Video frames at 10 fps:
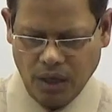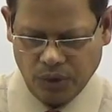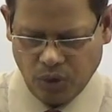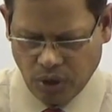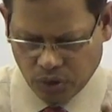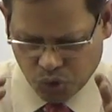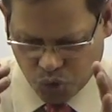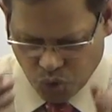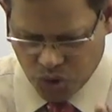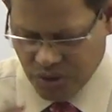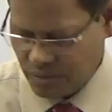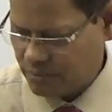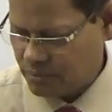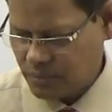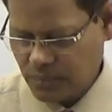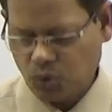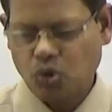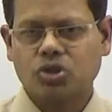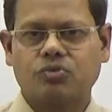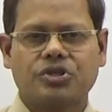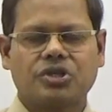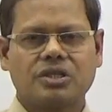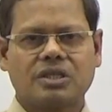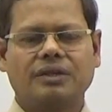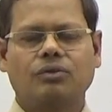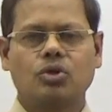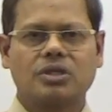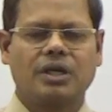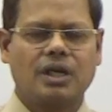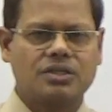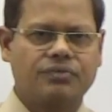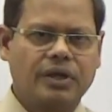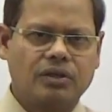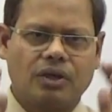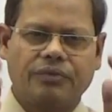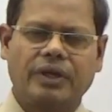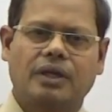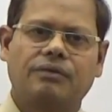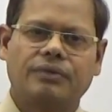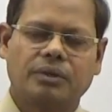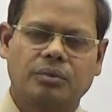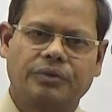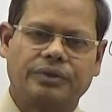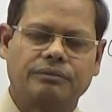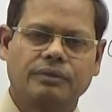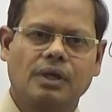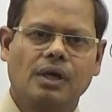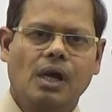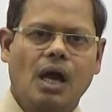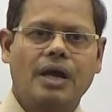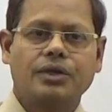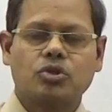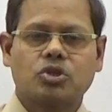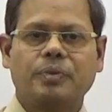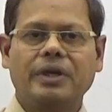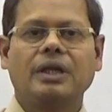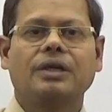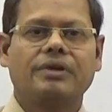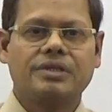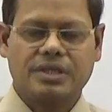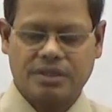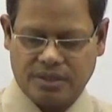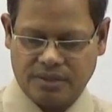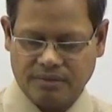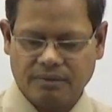you have to choose those questions and those areas where you are very comfortable with, and your speed increases,